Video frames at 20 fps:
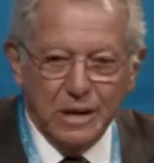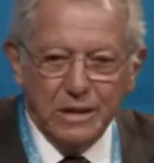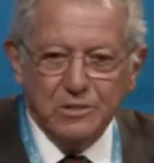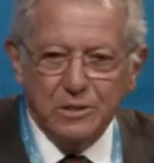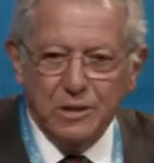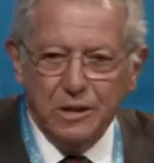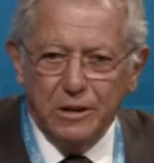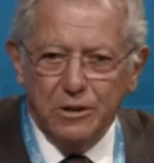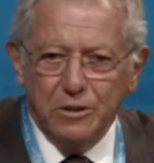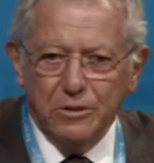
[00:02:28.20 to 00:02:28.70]

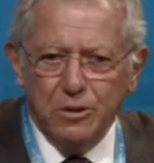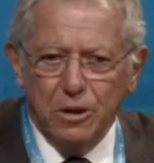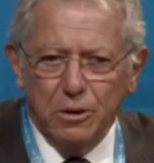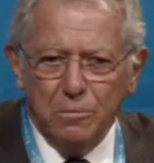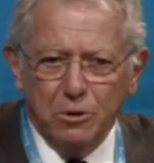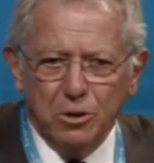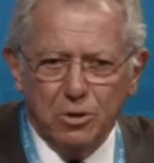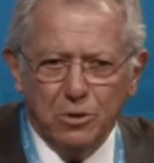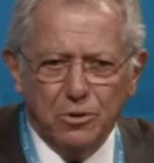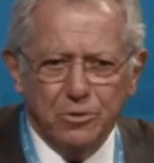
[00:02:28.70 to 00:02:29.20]
nationally
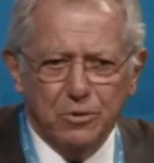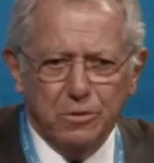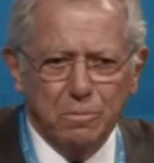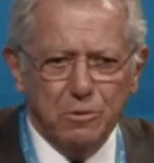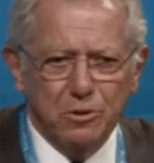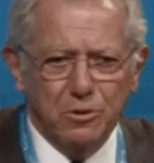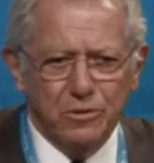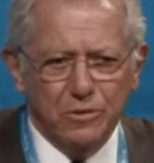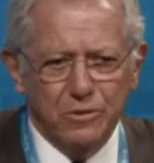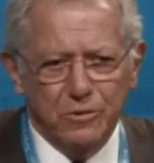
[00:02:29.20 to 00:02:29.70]
determined
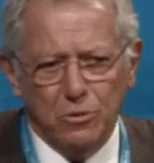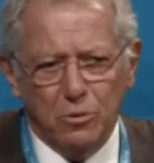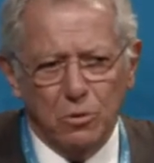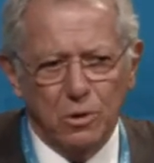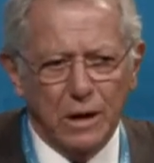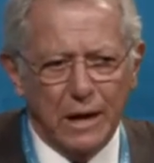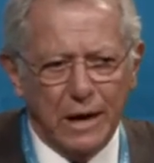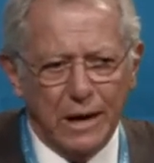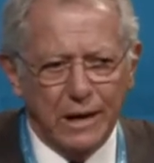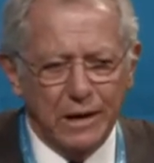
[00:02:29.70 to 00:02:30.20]
contributions
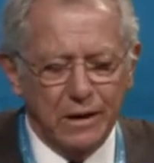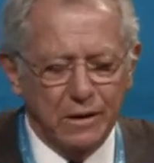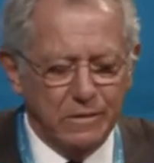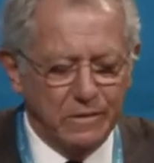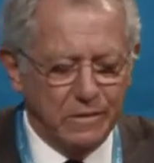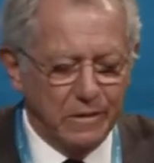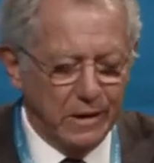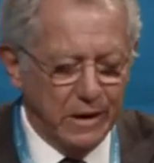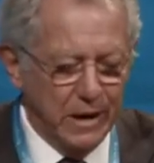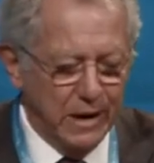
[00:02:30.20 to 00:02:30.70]
all
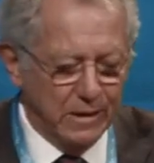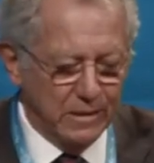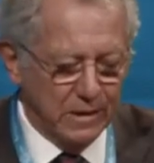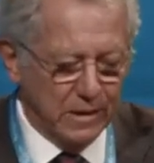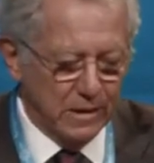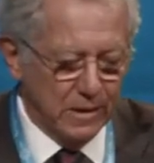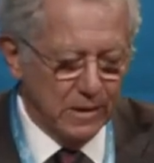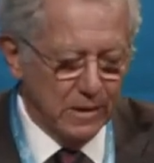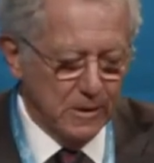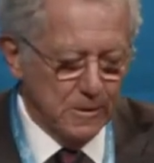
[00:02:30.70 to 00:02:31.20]
added
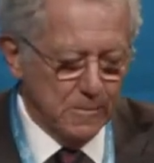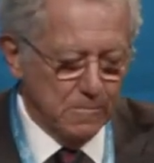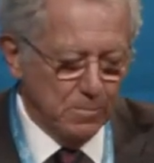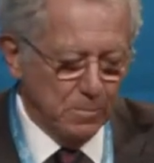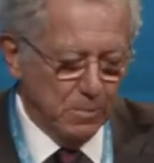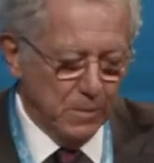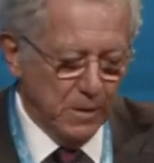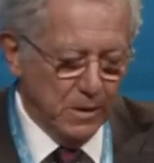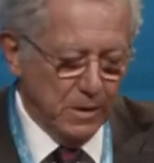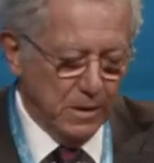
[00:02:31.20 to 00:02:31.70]
together,
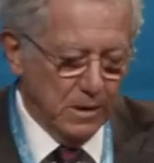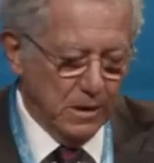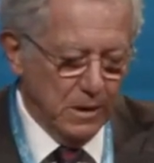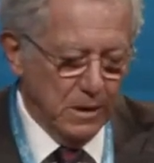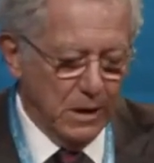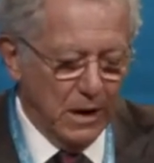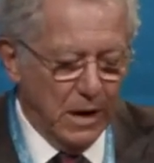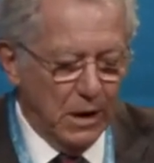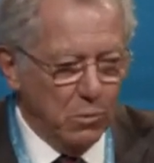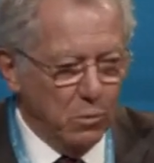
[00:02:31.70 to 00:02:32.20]

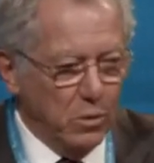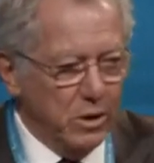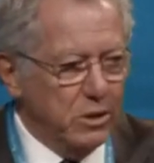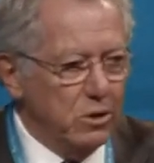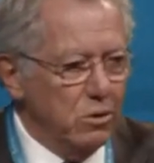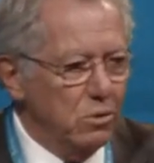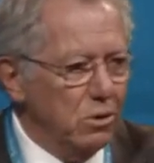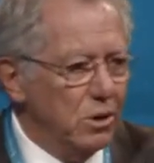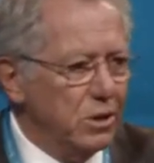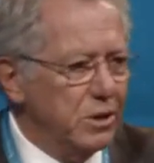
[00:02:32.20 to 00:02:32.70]
whether
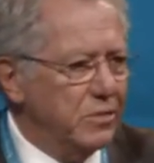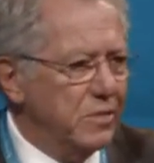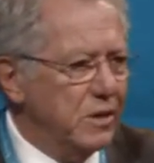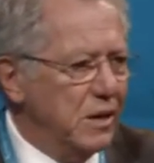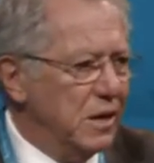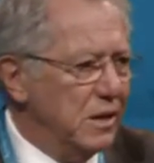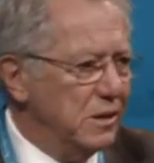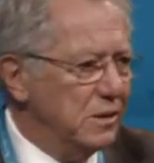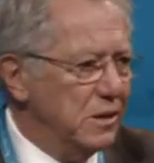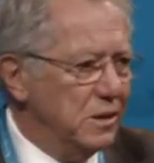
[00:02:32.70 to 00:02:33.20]
you look at the
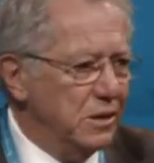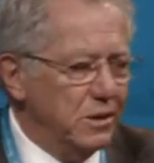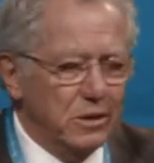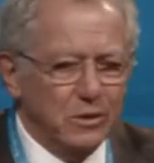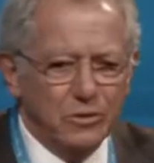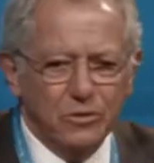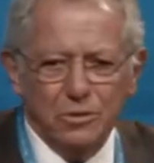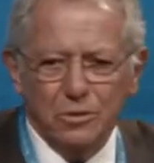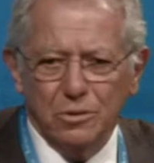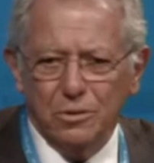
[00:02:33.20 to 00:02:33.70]

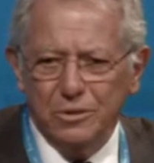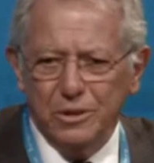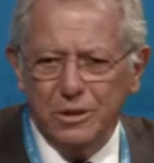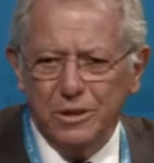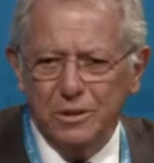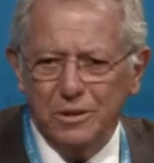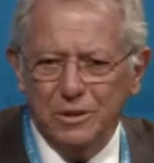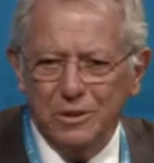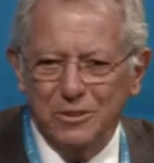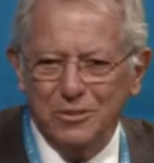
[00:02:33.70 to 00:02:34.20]
unconditional or
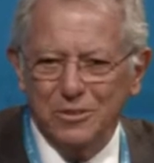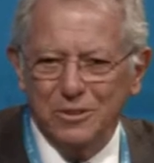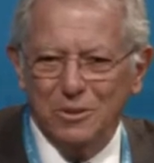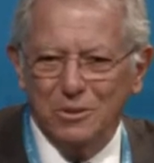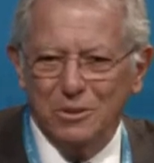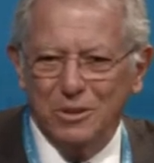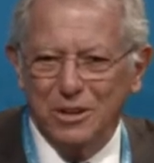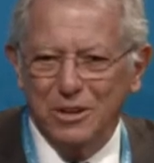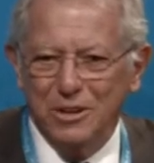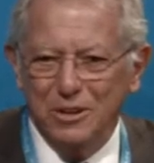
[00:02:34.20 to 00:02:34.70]

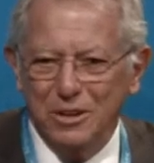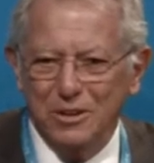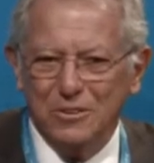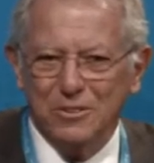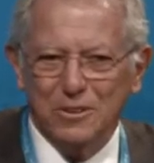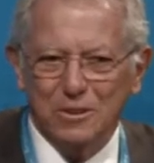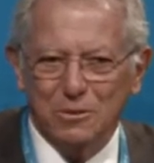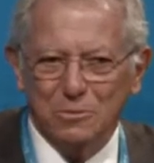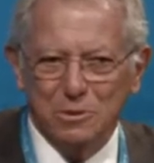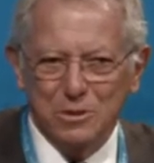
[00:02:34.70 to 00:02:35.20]
the
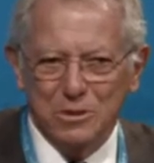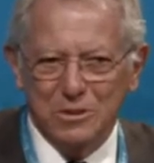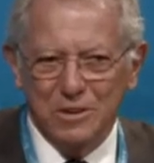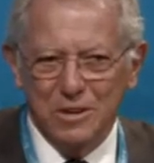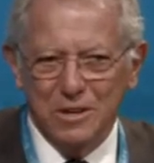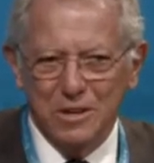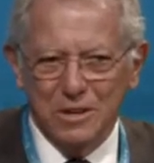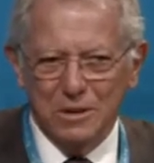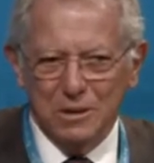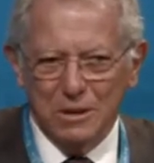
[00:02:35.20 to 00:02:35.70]
conditional was
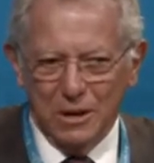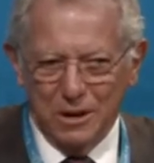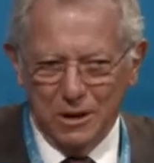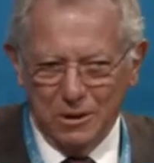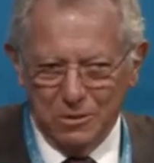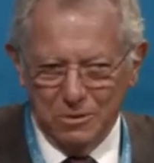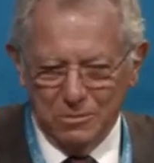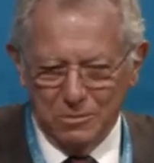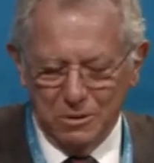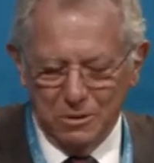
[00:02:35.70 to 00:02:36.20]

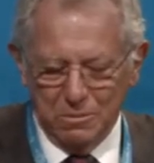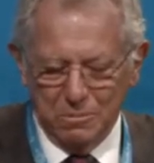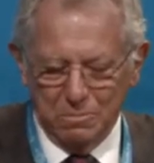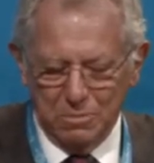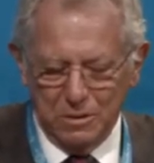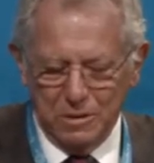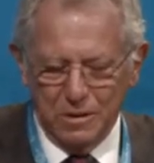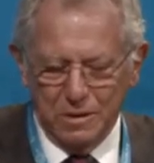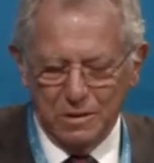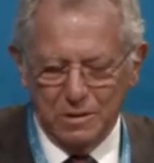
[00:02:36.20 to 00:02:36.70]

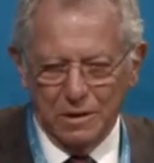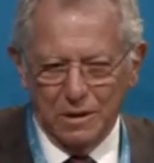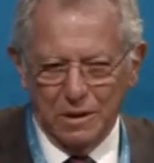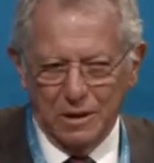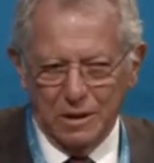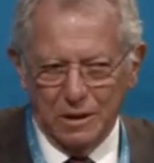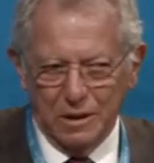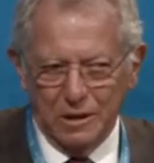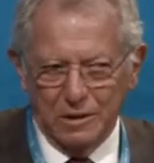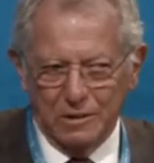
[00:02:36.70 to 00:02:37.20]

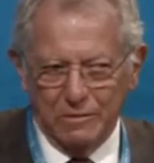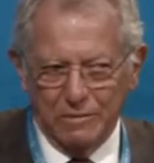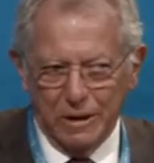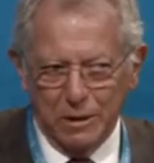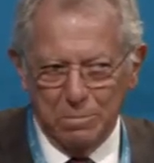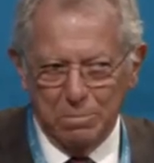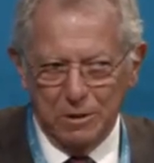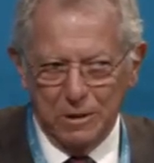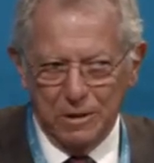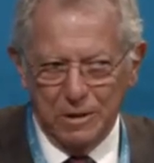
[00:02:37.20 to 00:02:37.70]
particularly
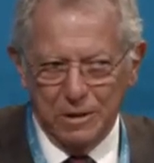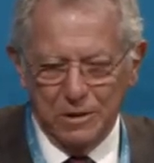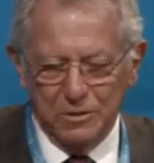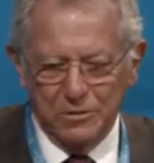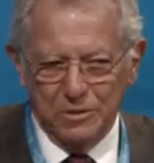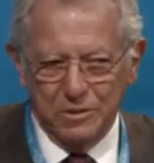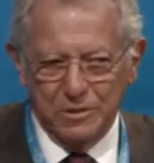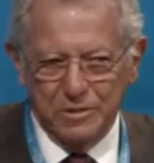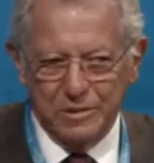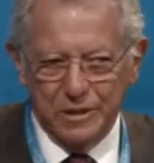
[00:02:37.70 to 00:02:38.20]
developing
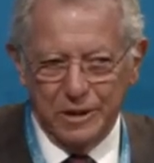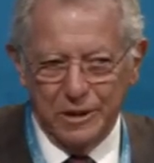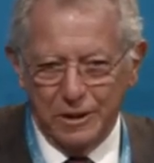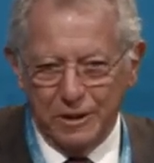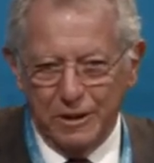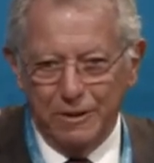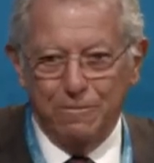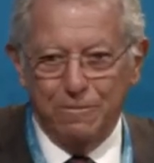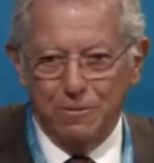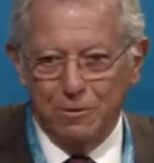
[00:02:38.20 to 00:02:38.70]
countries saying,
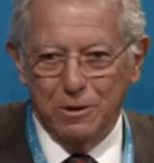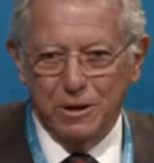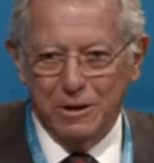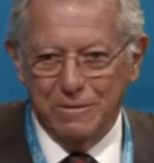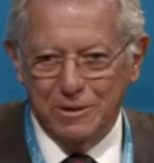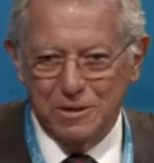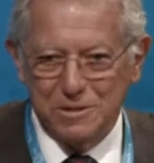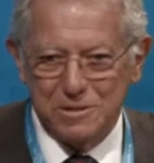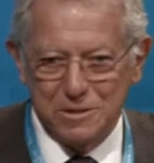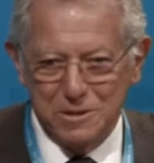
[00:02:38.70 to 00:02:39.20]
if you
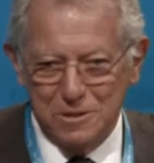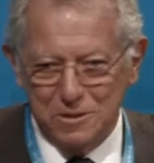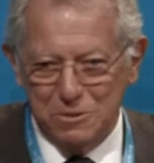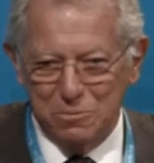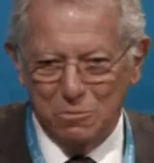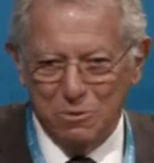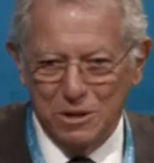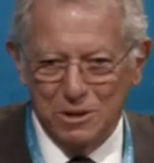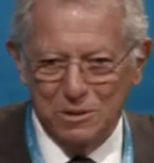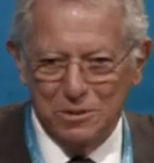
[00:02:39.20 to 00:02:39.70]
give us this,
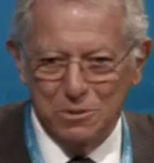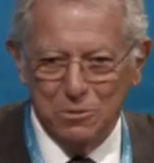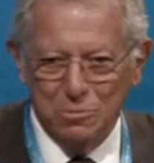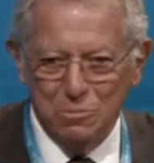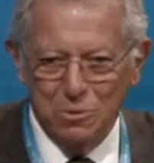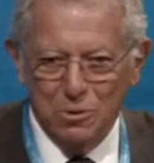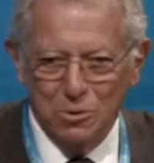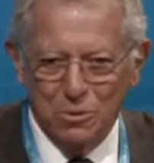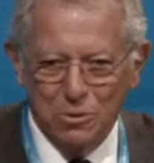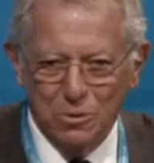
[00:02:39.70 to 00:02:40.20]
we'll do
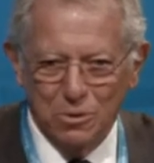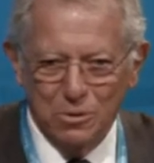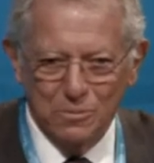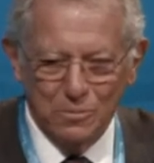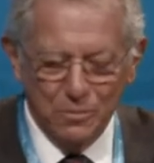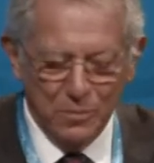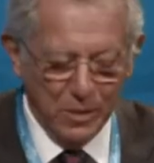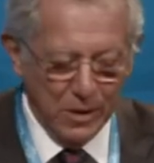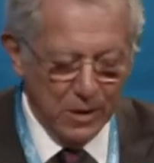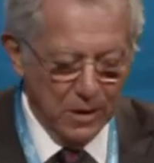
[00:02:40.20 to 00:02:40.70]
more.
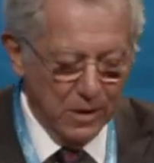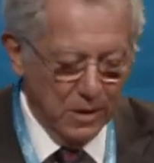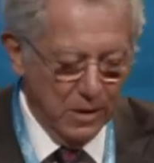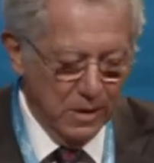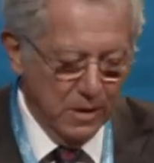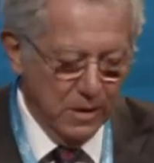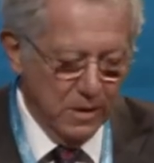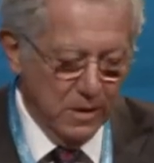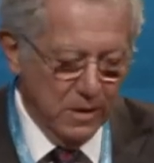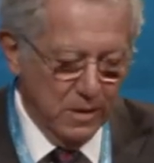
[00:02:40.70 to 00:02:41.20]

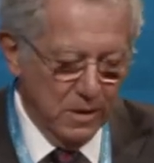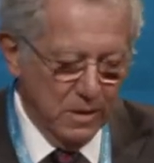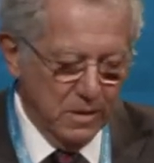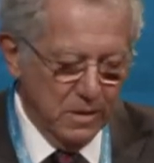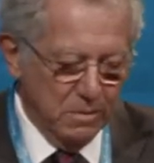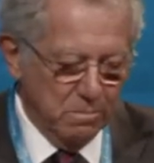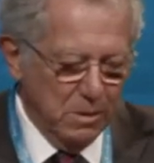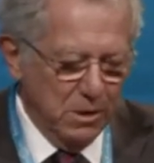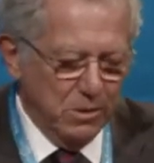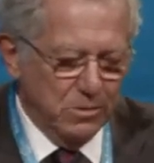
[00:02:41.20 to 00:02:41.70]

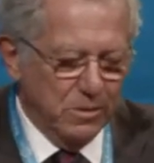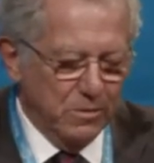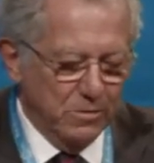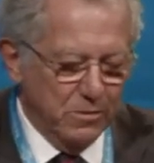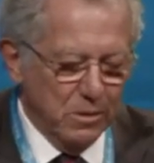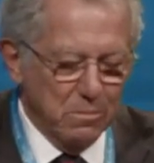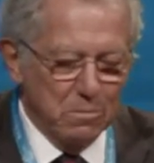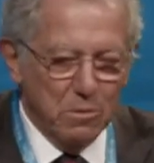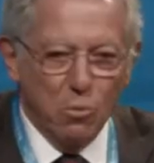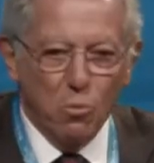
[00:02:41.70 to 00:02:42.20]
Both of
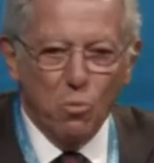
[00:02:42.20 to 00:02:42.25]
them